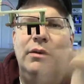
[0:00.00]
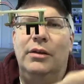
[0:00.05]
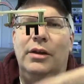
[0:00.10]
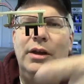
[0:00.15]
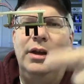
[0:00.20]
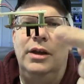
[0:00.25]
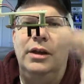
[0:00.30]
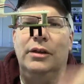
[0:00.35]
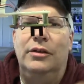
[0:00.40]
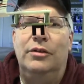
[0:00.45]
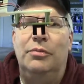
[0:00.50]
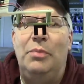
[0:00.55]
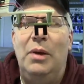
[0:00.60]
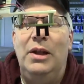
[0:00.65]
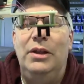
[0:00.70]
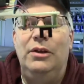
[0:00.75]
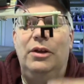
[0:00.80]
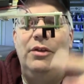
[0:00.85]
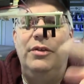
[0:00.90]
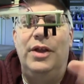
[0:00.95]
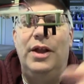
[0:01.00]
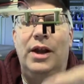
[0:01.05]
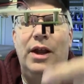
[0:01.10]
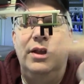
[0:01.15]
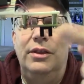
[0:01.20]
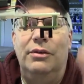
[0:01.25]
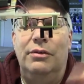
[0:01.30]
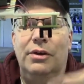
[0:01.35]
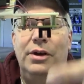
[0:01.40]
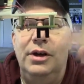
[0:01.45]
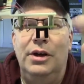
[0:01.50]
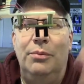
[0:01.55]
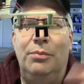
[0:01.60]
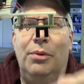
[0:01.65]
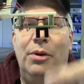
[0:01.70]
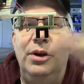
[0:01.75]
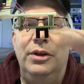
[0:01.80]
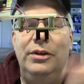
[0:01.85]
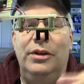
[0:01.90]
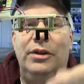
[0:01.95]
the spindle that I 3D
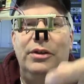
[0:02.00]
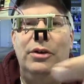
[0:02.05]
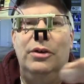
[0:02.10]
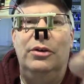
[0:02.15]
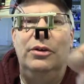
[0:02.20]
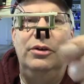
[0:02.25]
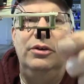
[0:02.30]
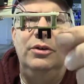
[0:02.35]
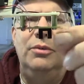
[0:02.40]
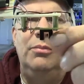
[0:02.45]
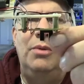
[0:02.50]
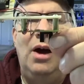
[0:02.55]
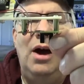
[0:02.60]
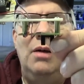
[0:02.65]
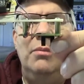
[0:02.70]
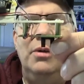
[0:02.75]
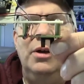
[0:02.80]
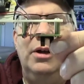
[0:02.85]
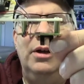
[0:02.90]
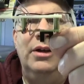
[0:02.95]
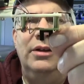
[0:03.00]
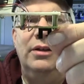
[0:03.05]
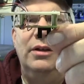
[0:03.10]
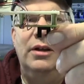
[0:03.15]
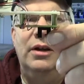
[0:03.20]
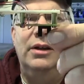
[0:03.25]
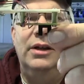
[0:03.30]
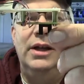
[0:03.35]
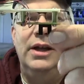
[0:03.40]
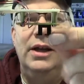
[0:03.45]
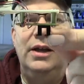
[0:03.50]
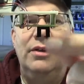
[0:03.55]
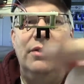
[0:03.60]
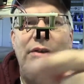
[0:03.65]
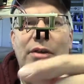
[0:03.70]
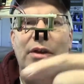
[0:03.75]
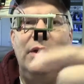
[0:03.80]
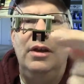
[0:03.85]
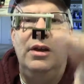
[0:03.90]
printed to hold the bobbin onto the lathe